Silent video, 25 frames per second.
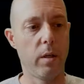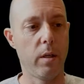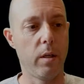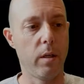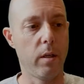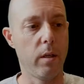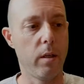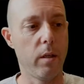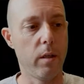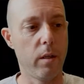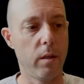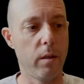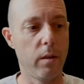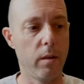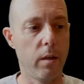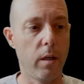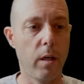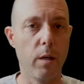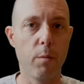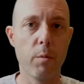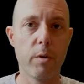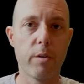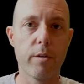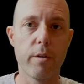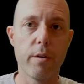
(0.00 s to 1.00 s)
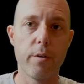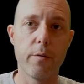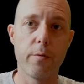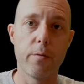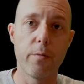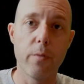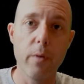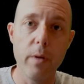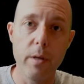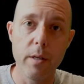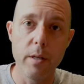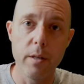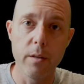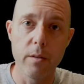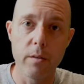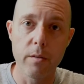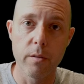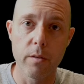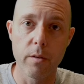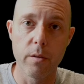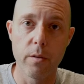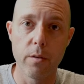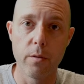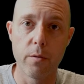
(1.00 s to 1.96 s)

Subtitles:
And Amazon France,